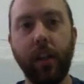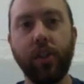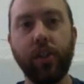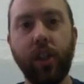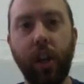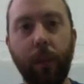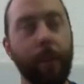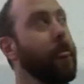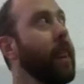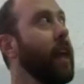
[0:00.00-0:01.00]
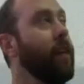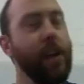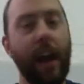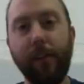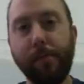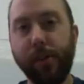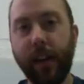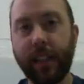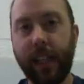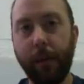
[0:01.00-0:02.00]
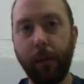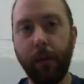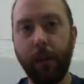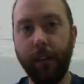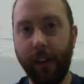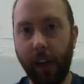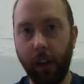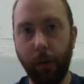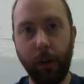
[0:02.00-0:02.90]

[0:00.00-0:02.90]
So, if you have a periodic table available,